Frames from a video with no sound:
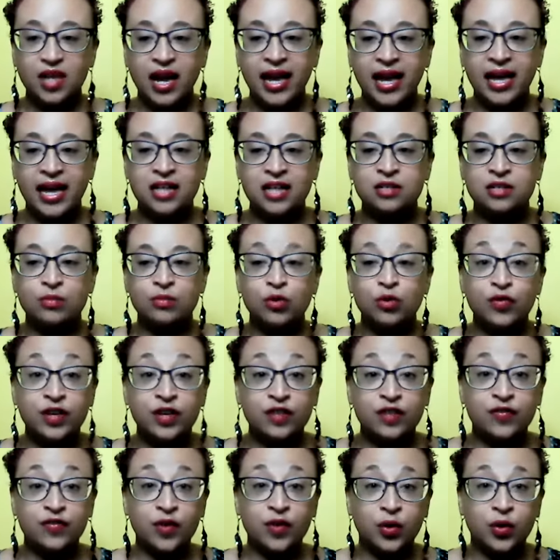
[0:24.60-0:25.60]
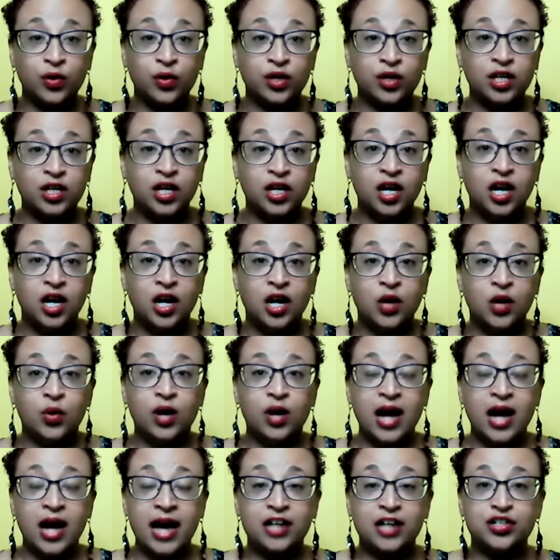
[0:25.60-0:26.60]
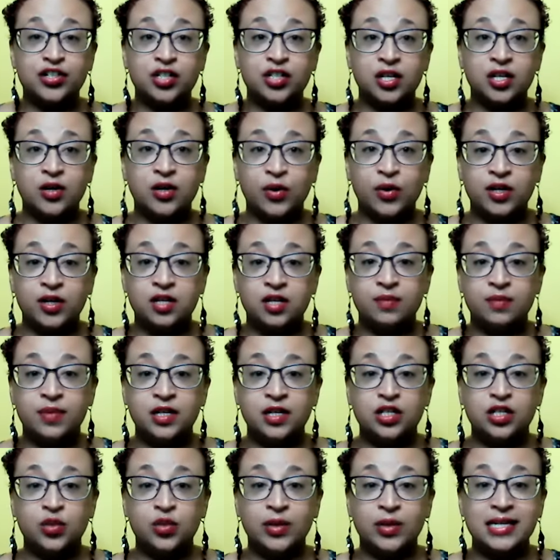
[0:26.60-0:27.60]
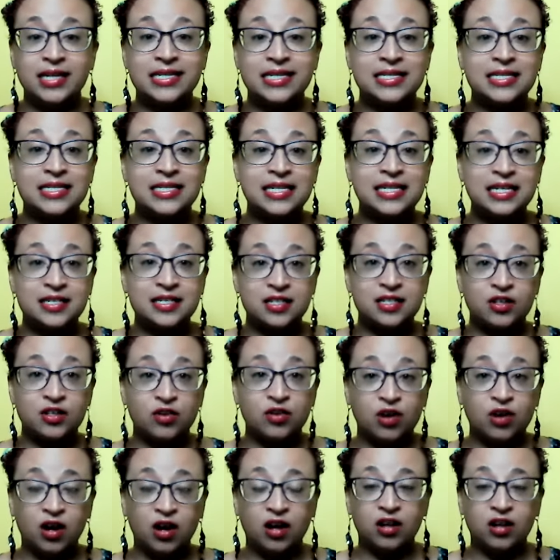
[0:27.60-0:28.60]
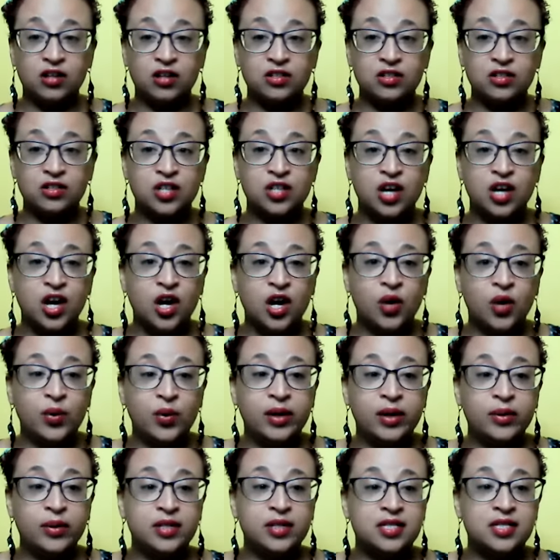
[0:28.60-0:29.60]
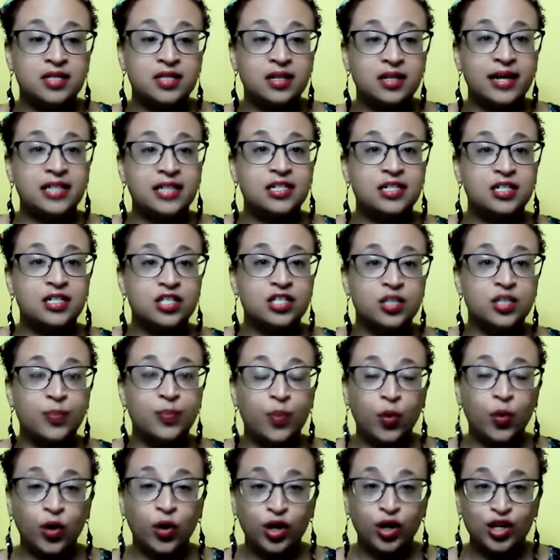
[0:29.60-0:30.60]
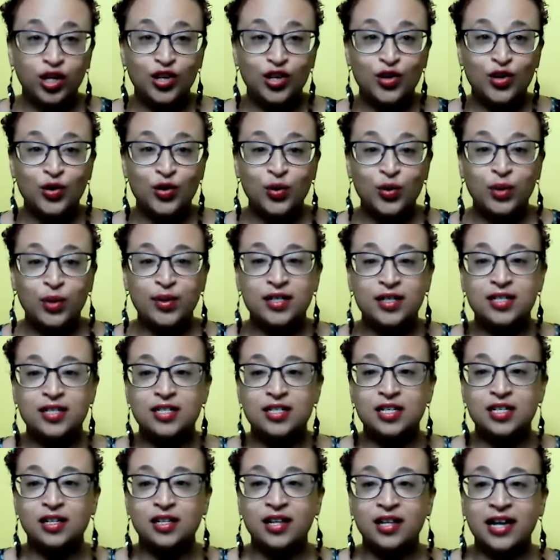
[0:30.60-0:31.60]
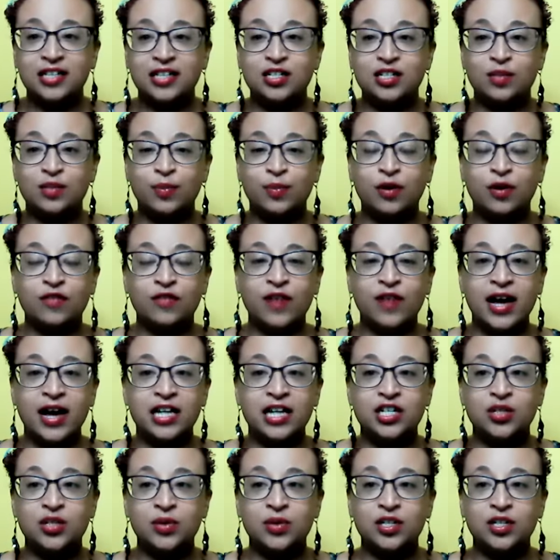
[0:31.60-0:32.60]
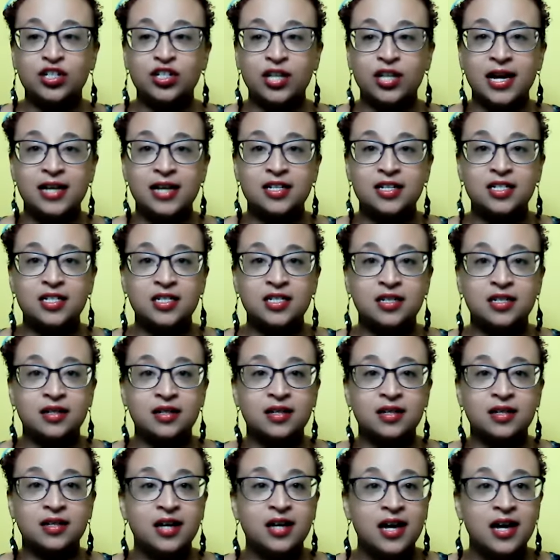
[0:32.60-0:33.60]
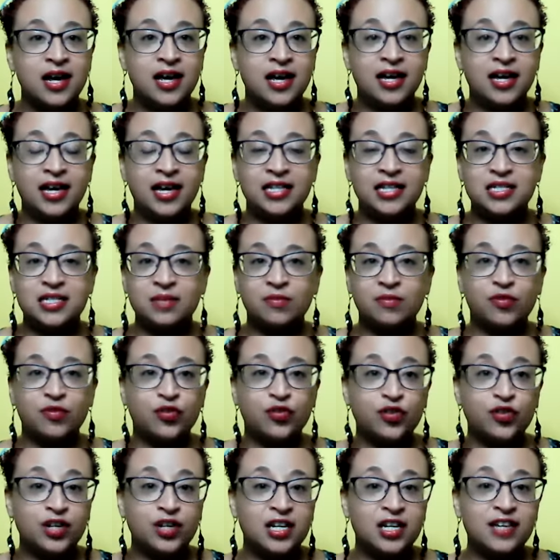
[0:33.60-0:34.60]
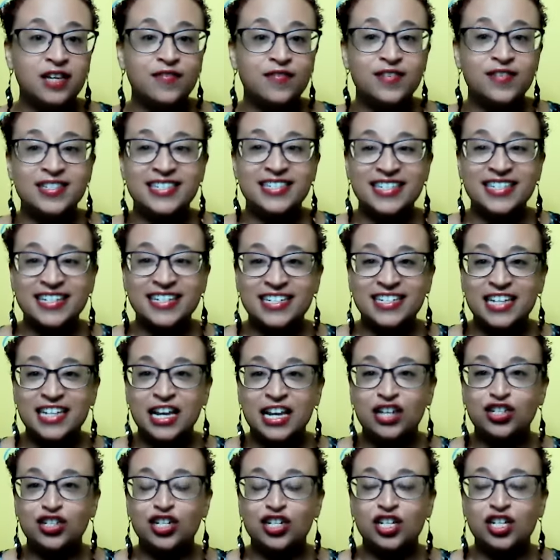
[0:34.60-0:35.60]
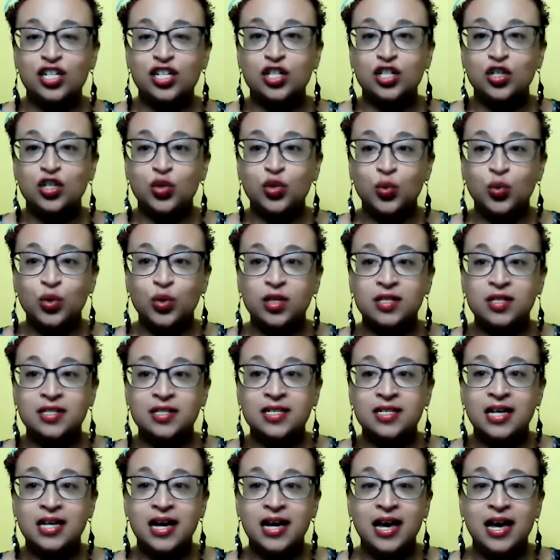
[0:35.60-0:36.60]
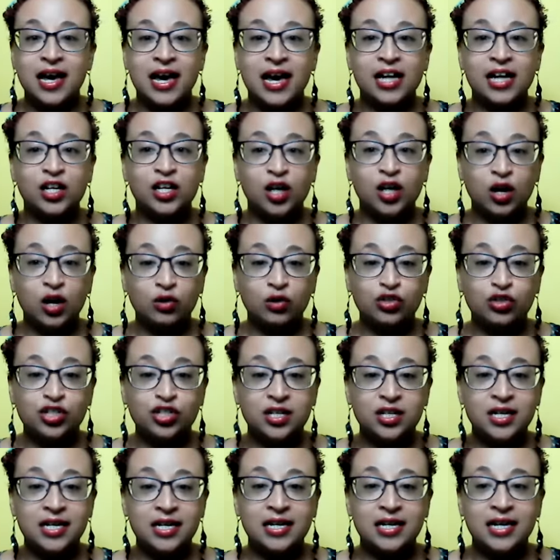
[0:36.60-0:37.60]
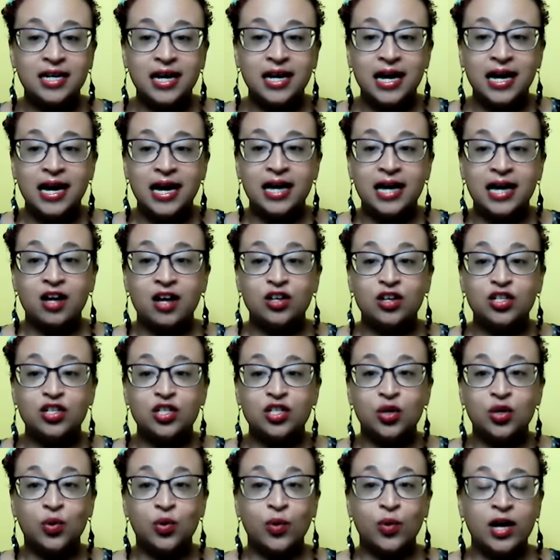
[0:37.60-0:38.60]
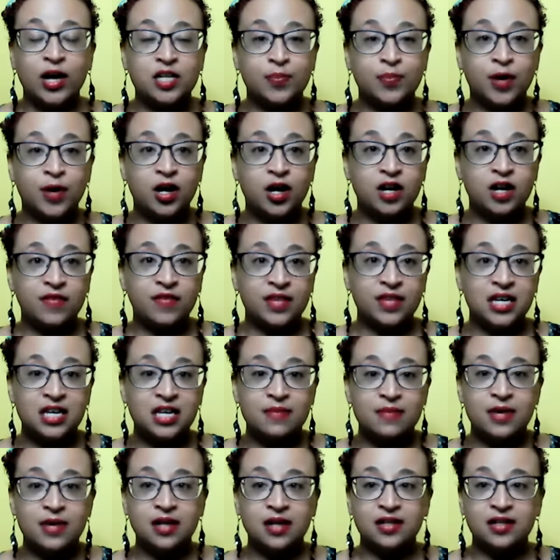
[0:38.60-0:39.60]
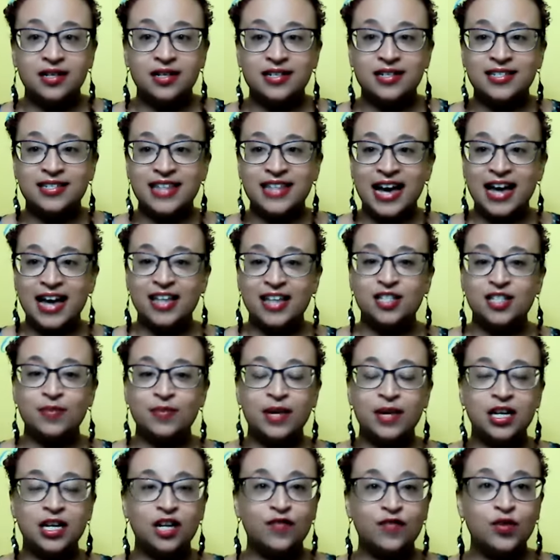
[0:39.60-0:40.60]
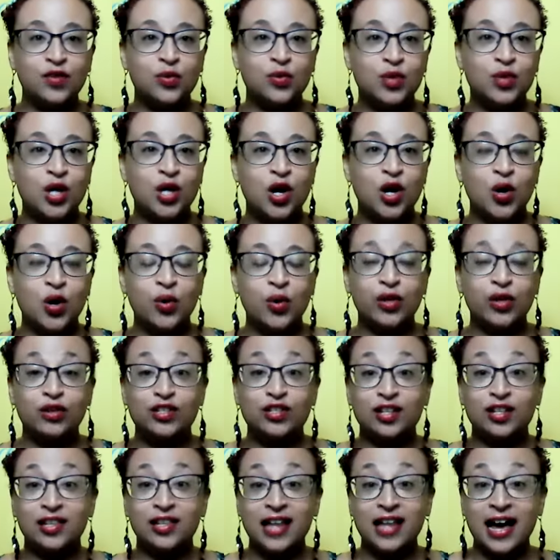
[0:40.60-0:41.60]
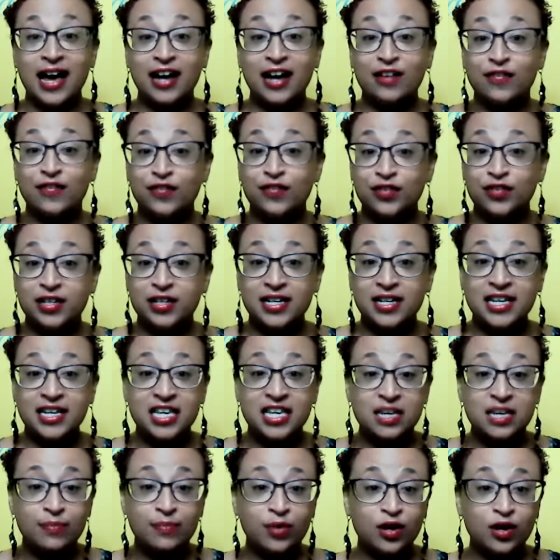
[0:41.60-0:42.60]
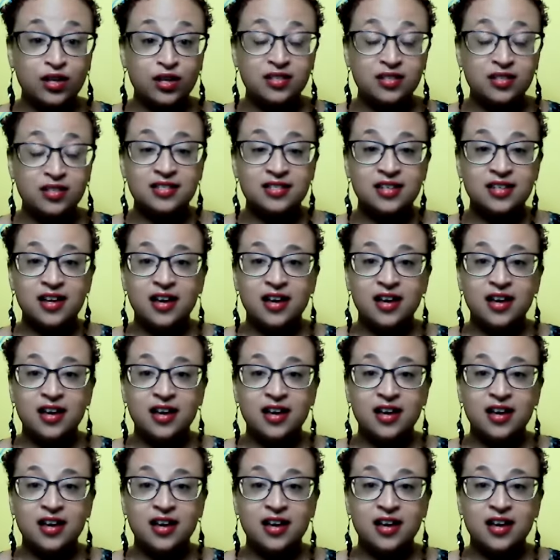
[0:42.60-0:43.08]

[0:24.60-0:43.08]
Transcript: And moving forward, we're actually going to be doing seasonal calls we would still like to support you. We would still like to provide you a chance to get some free facilitation tools and coaching. And also, as part of the email list, as many of you know, there's a lot of free ebooks.